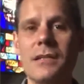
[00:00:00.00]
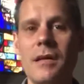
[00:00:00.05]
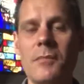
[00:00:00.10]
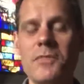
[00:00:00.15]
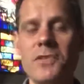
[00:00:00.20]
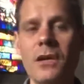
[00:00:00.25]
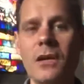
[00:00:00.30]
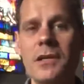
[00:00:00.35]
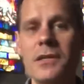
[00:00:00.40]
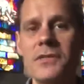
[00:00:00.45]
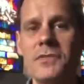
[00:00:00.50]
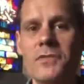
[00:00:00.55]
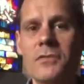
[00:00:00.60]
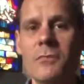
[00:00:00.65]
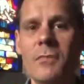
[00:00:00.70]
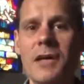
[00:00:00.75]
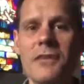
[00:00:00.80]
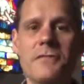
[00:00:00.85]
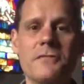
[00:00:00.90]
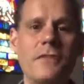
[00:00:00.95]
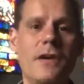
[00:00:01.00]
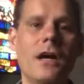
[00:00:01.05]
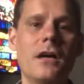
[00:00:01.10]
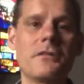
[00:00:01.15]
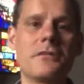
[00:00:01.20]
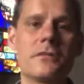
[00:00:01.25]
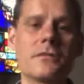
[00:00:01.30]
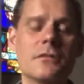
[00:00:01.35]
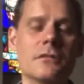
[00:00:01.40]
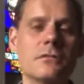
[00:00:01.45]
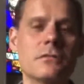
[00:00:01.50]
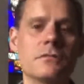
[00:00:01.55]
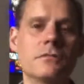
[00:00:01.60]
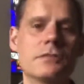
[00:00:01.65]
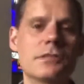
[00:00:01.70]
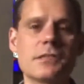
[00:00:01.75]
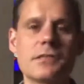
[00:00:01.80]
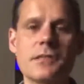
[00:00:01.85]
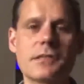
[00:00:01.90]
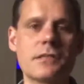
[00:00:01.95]
I'm talking to my Father who
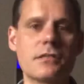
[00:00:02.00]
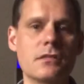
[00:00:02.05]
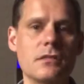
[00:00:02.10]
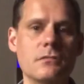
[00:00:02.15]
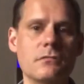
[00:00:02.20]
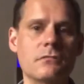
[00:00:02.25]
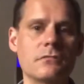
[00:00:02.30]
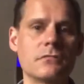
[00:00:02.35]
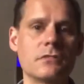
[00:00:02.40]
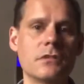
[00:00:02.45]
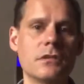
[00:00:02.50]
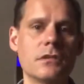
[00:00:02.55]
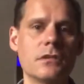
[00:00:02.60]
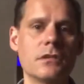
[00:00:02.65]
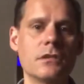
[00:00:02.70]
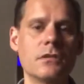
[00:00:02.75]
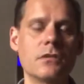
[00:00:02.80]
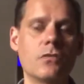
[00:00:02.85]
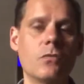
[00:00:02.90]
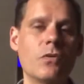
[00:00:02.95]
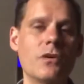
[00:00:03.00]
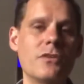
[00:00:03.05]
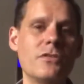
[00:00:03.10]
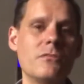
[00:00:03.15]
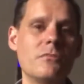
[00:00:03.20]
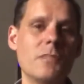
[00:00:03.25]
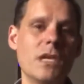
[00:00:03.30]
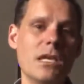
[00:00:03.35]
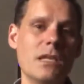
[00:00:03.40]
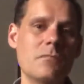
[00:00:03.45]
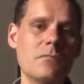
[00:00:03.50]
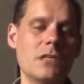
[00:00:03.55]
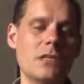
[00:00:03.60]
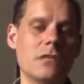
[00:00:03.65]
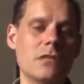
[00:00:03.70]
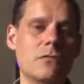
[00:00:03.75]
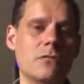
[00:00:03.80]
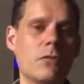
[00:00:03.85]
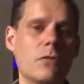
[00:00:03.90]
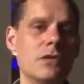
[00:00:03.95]
is listening, the one who made
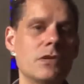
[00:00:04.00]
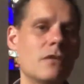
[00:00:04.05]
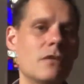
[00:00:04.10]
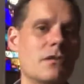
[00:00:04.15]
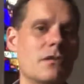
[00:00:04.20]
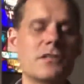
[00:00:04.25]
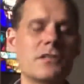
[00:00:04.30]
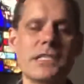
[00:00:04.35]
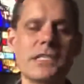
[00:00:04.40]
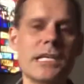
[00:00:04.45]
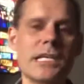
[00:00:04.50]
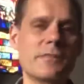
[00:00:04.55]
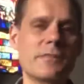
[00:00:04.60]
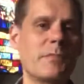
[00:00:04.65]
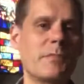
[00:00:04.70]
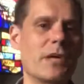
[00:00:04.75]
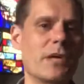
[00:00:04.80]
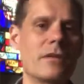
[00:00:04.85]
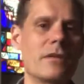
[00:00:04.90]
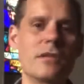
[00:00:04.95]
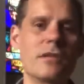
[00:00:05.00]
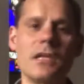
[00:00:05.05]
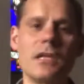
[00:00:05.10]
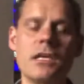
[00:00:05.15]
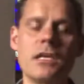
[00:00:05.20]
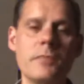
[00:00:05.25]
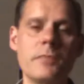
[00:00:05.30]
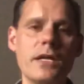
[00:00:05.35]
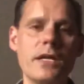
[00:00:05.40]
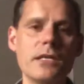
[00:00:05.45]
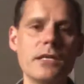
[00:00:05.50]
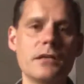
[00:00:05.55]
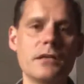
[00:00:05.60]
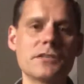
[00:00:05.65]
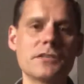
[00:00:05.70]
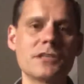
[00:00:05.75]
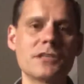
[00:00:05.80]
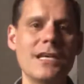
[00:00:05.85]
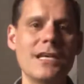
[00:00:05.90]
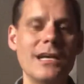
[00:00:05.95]
me, the one who understands me better than anybody
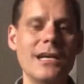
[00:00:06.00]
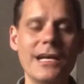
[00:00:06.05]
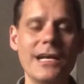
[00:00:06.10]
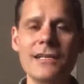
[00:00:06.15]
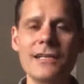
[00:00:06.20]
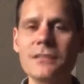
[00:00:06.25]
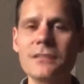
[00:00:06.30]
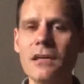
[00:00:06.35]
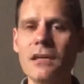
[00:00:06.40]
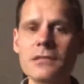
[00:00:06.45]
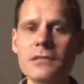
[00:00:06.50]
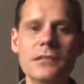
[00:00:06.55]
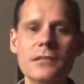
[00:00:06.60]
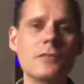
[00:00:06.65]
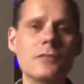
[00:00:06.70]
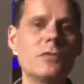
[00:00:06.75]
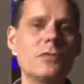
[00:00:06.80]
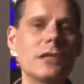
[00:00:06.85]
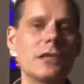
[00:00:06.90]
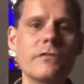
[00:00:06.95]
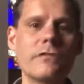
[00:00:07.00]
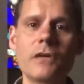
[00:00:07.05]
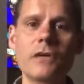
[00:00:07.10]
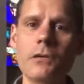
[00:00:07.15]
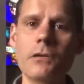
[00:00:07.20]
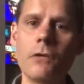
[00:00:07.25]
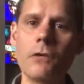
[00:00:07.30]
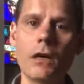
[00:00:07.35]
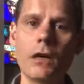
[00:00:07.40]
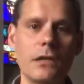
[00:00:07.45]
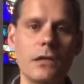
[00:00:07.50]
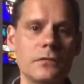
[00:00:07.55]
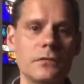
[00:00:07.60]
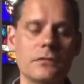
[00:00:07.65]
else. I can talk to him whenever I want.